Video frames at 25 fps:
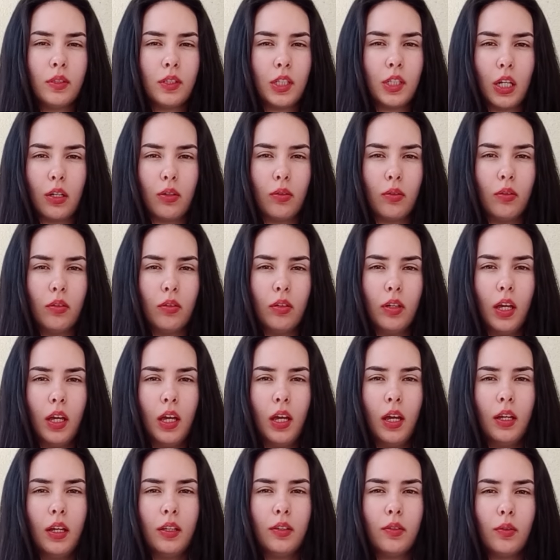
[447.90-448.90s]
channel,
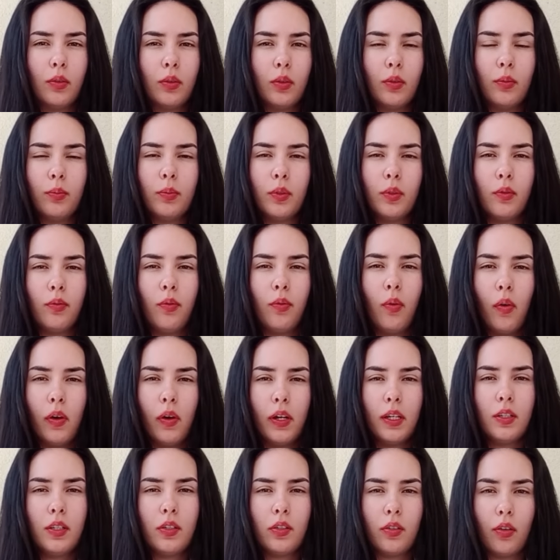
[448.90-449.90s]
tone of the
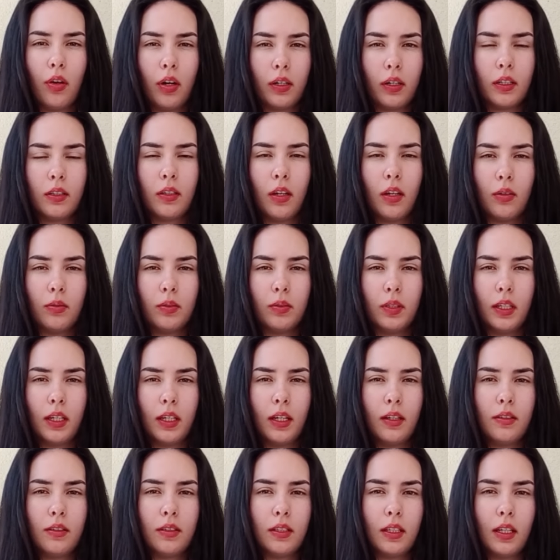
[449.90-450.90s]
voice, target
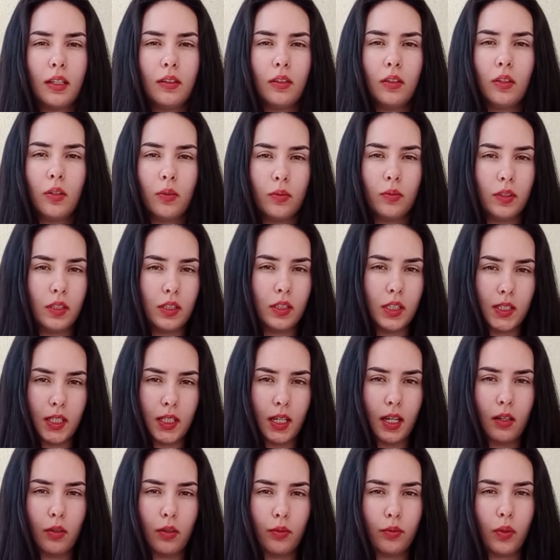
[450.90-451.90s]
audience, and the content
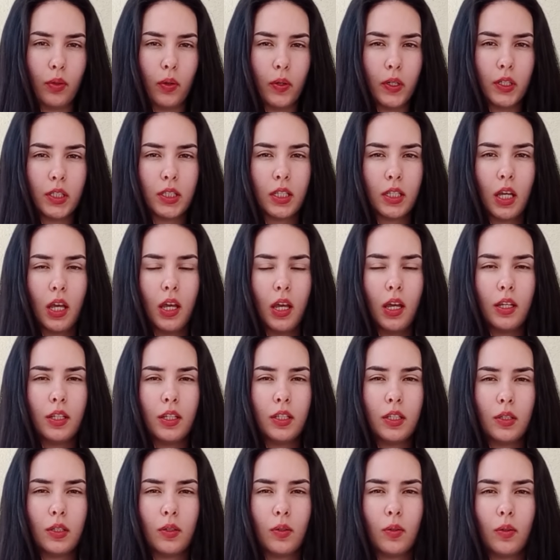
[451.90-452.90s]
style, of course.
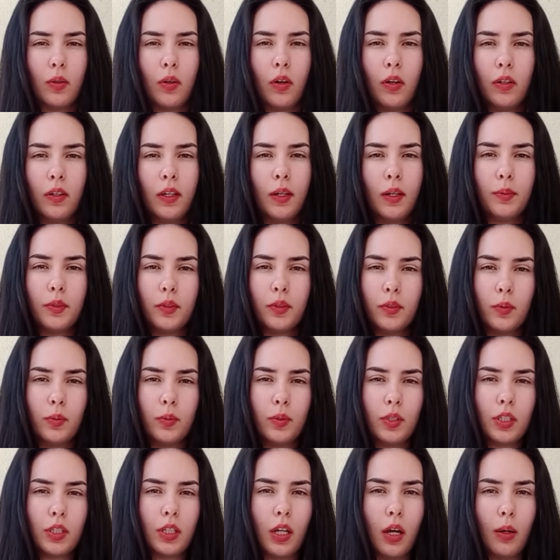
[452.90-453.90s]
So all you have to do is
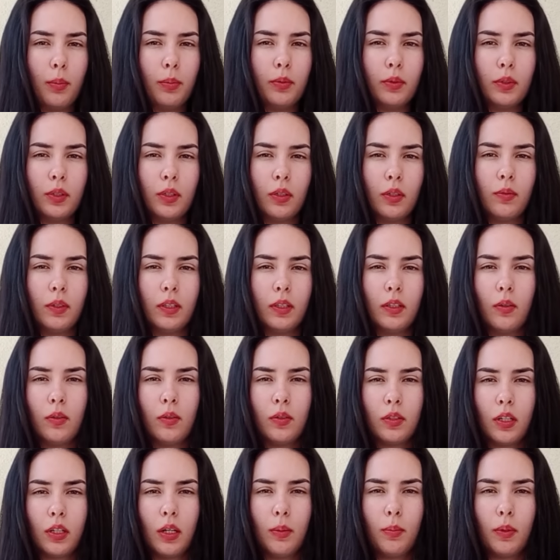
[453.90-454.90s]
just upload your video
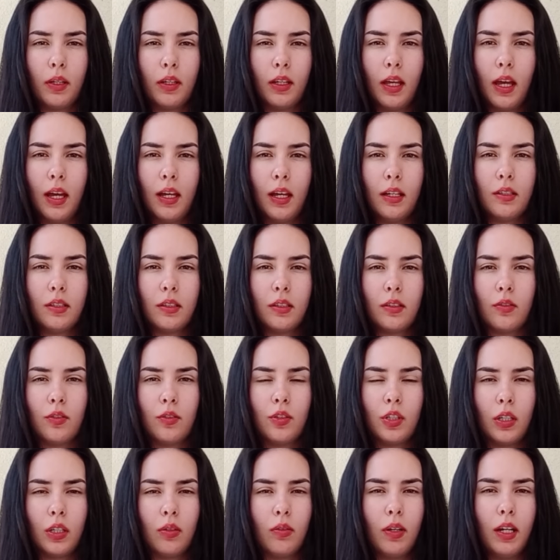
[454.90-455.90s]
script and ask to
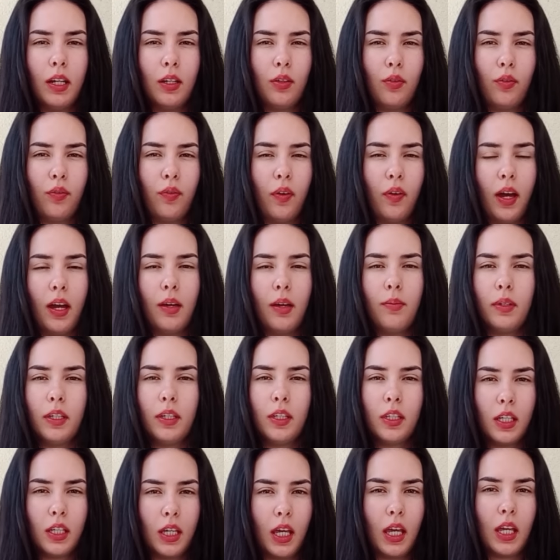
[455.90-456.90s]
generate 5
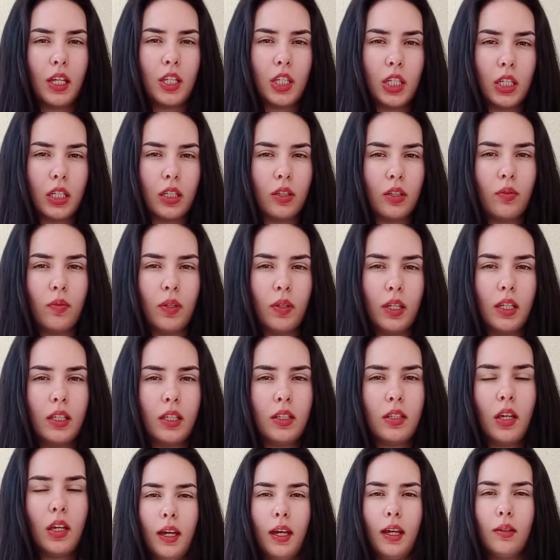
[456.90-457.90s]
engaging
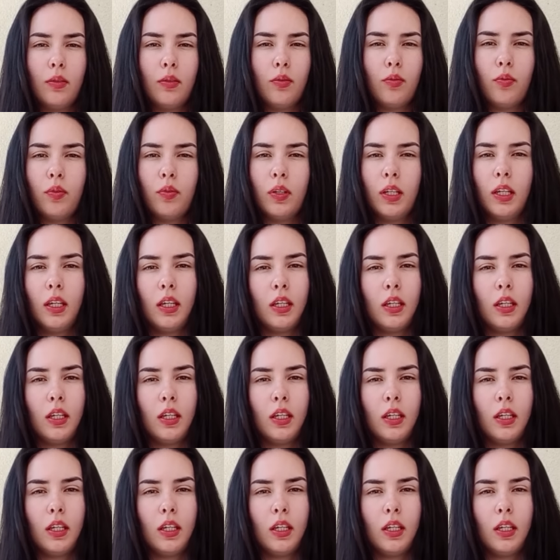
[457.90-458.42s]
tweets and 3